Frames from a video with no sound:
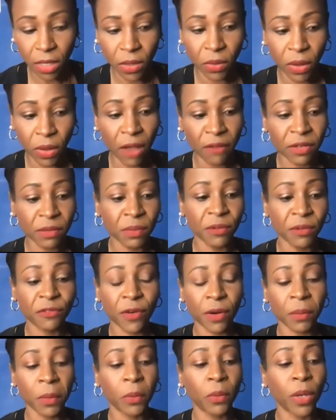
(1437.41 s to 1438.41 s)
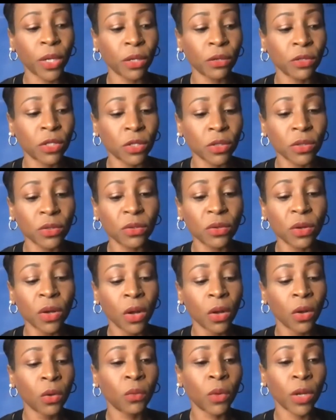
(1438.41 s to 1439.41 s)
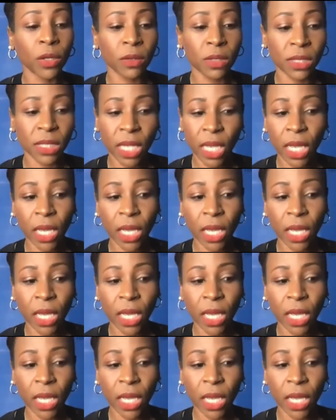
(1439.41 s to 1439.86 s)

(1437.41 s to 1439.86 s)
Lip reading: You have to be firm with what you do, what you say,